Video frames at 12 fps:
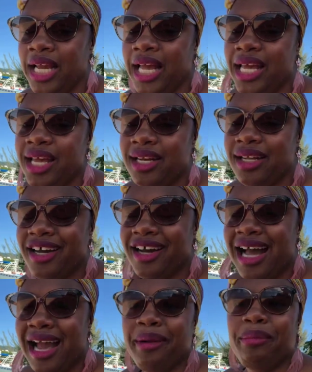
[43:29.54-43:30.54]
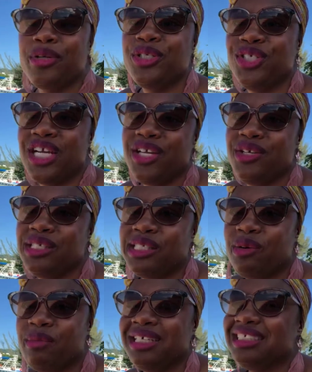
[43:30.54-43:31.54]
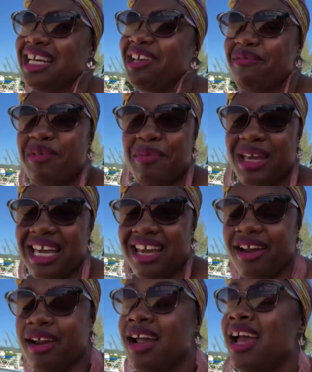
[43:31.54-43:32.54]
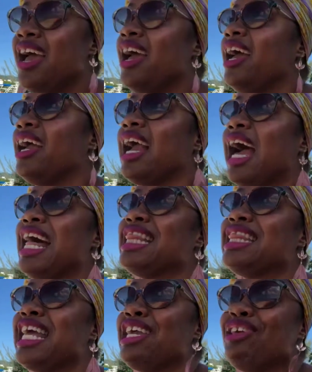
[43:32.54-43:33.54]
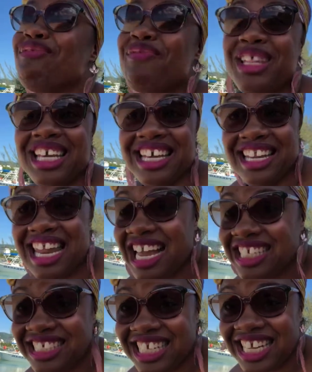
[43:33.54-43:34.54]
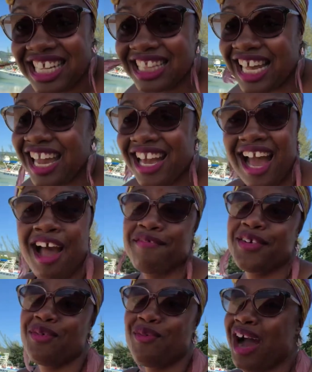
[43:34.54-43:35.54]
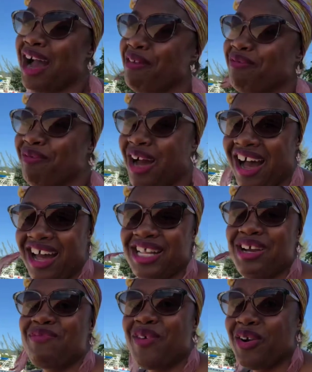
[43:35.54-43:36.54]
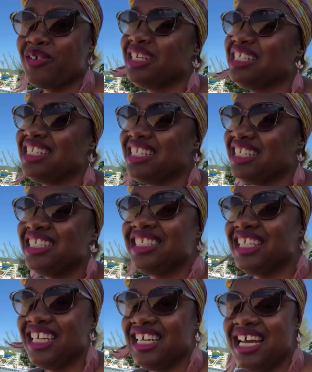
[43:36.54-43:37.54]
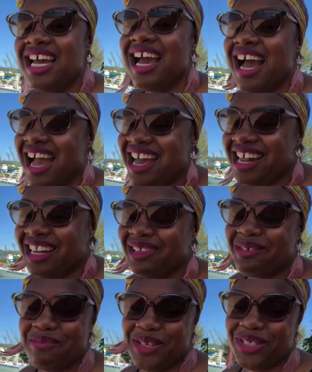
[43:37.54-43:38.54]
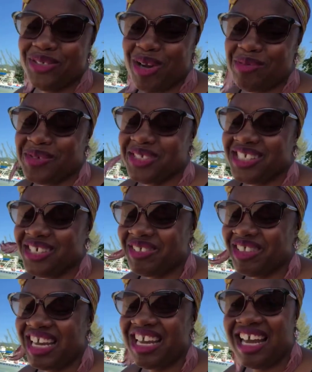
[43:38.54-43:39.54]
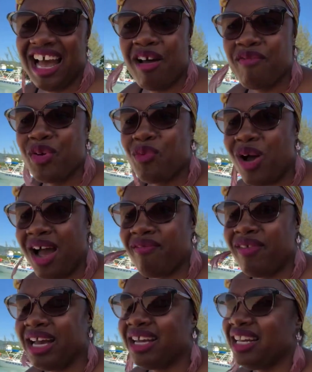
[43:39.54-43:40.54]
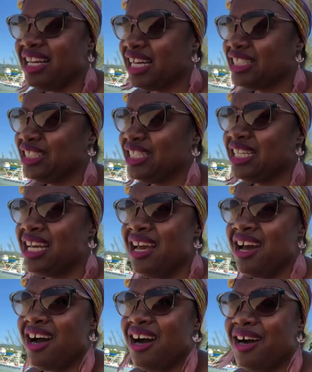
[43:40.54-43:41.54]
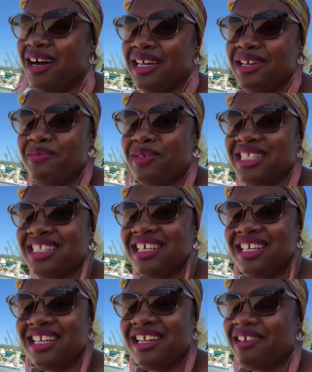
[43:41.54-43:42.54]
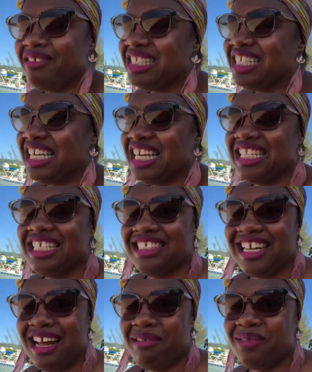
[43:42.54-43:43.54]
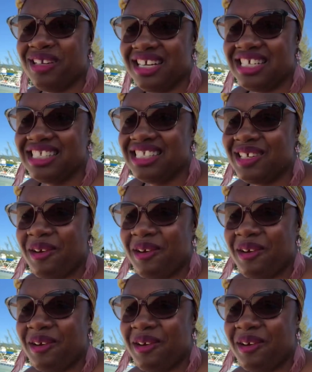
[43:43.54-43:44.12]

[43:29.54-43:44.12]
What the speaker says: And I appreciate you so much. Thank you for being here. And God, thank you for the connection. Thank God for the Wi-Fi that worked, because initially I had a little bit of trouble. So thank God for the Wi-Fi connection. It was good enough to get the job done.